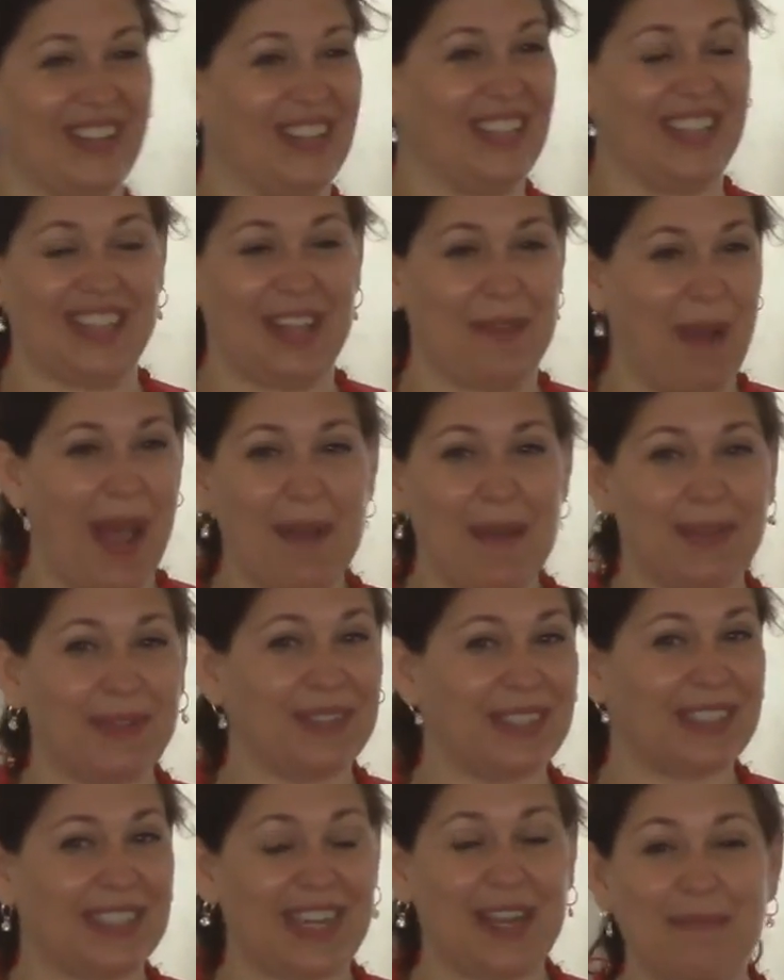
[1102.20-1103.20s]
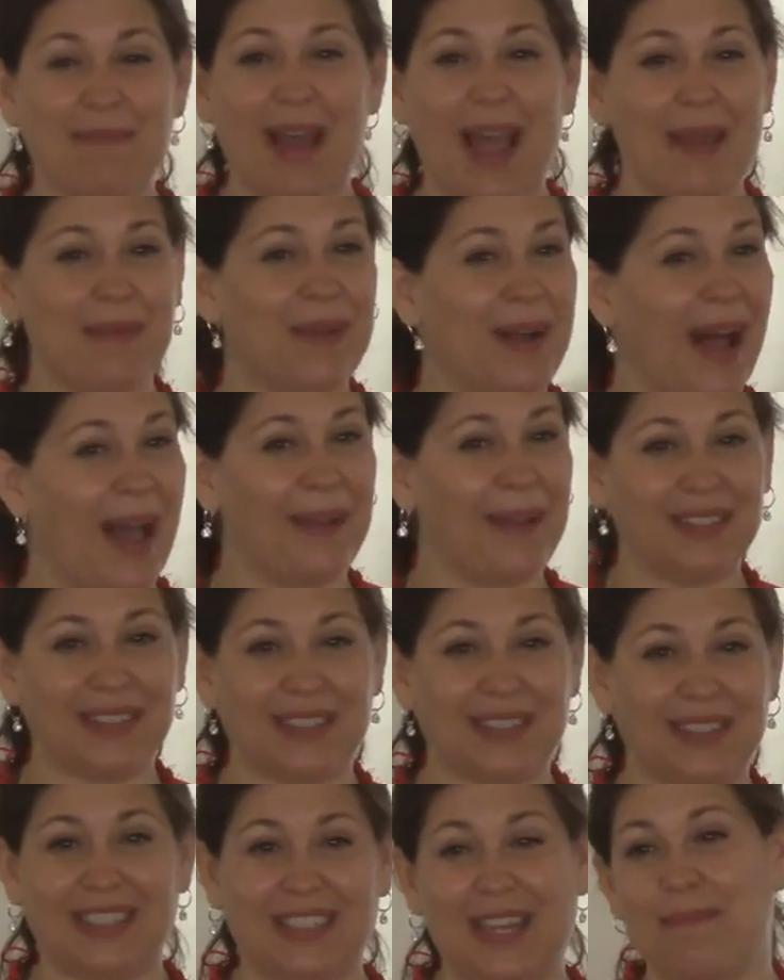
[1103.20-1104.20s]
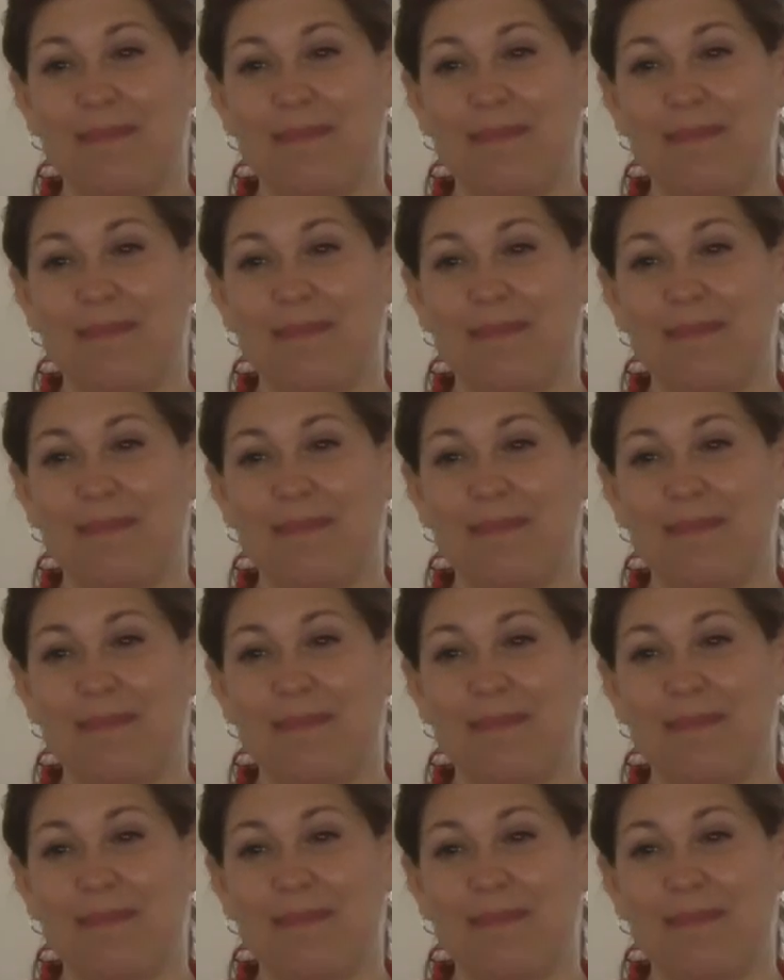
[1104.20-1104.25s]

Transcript: the Bible was the same Bible, I was the same